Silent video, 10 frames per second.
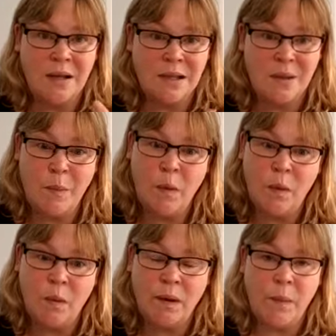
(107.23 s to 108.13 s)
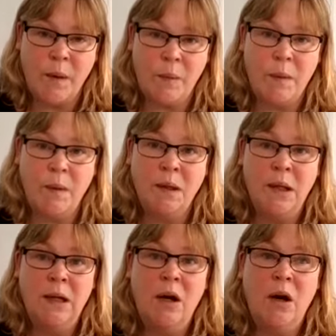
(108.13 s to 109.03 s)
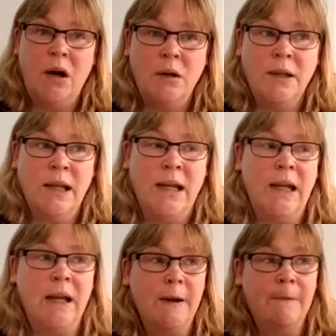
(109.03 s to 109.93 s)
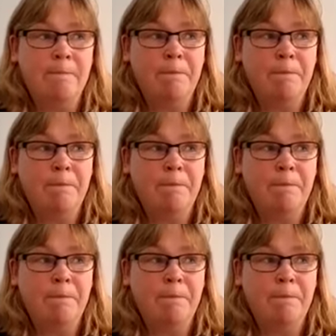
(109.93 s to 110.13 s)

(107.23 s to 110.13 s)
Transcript: and support with people on they